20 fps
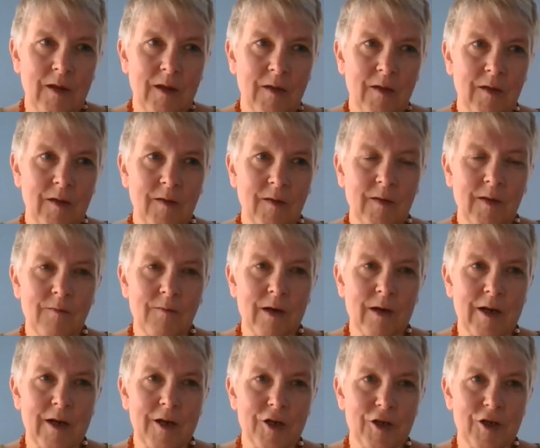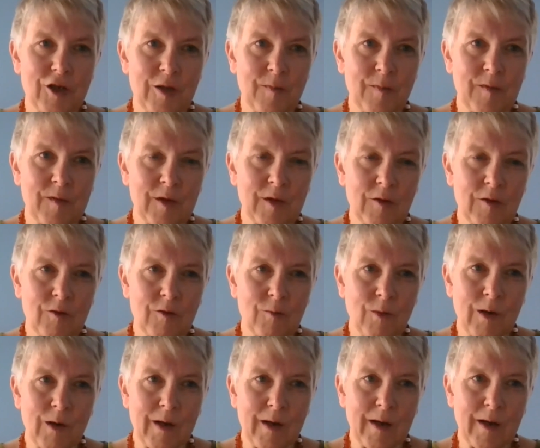that some relationships don't
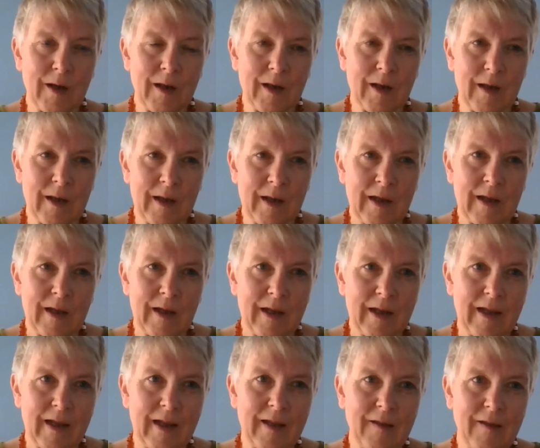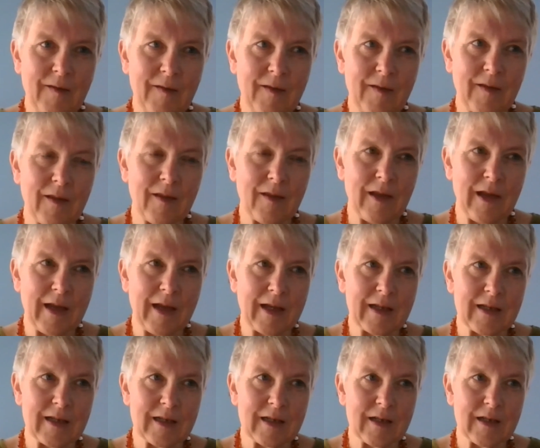work is that
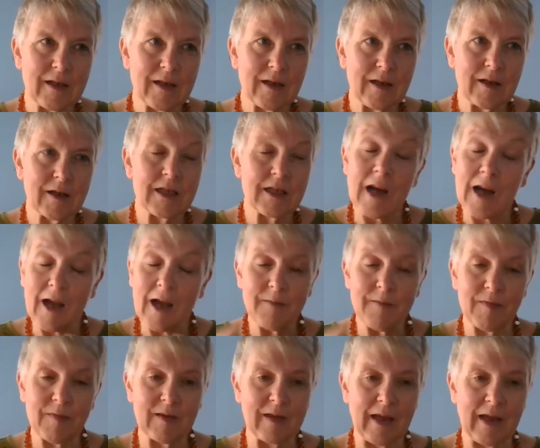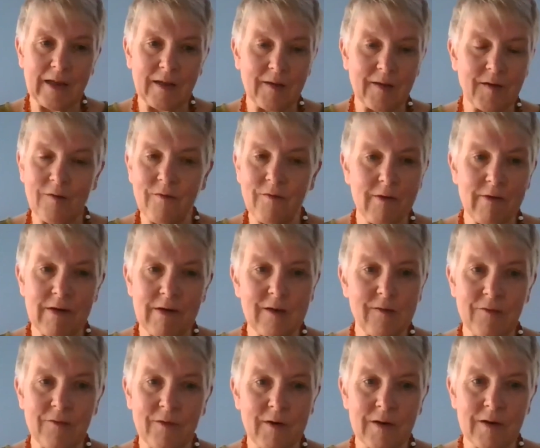timescales are very
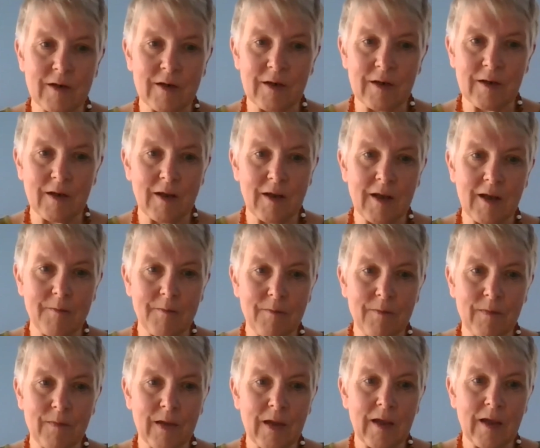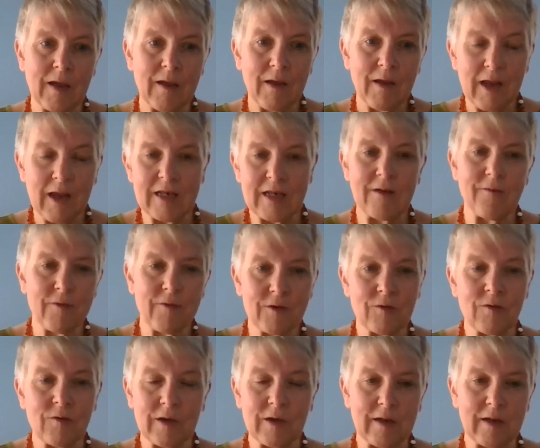different in different
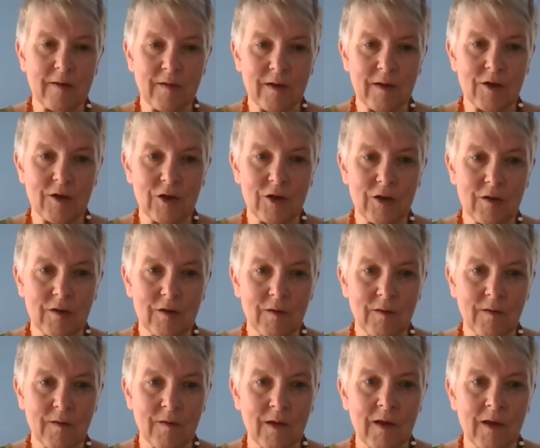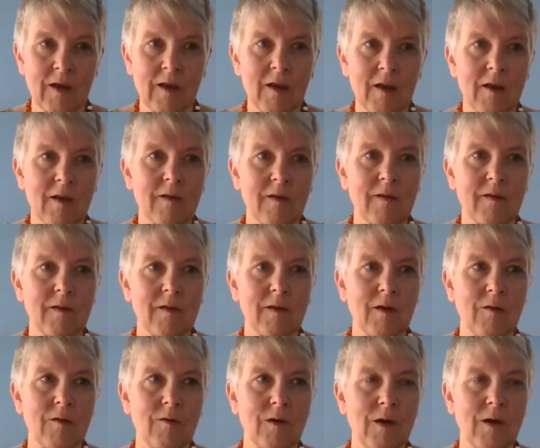organizations.
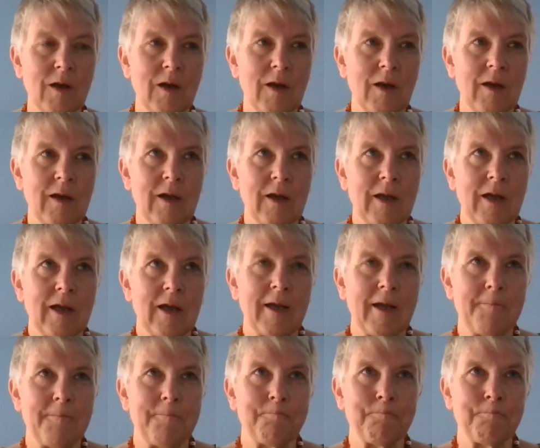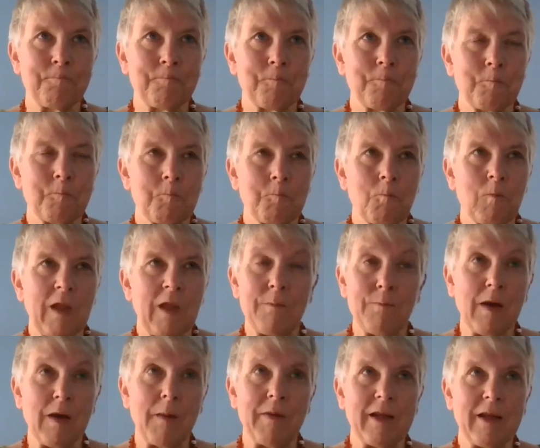So
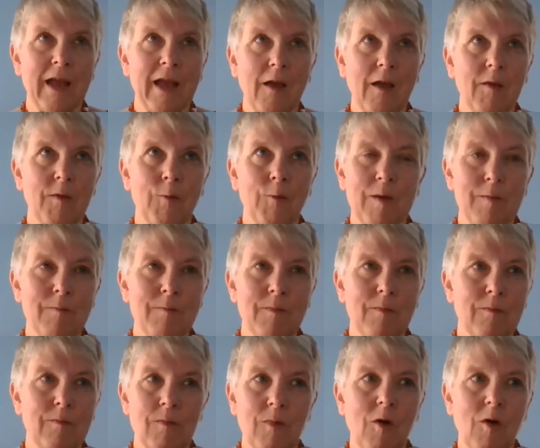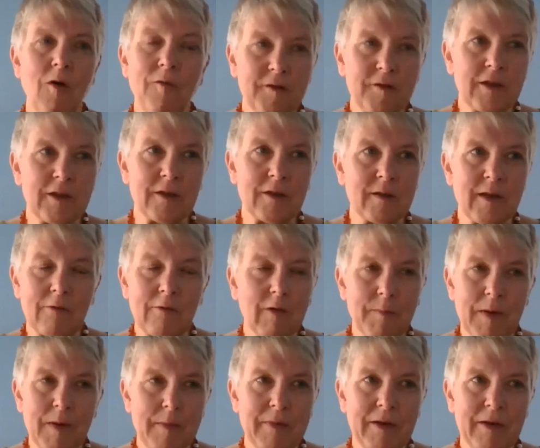in public health, there are
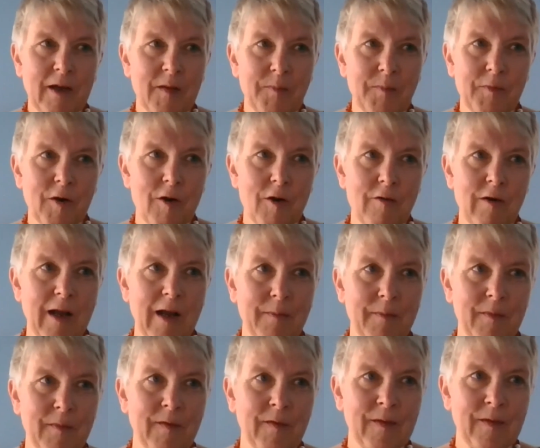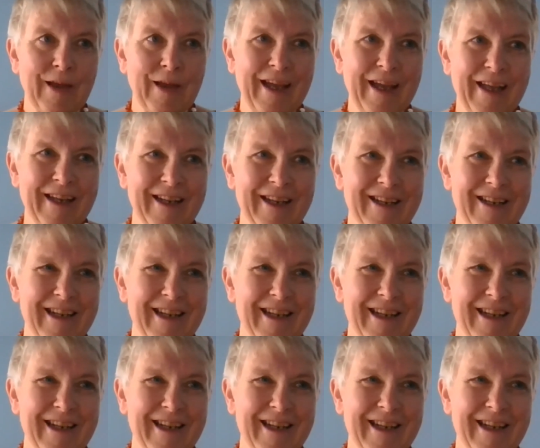public health programs, and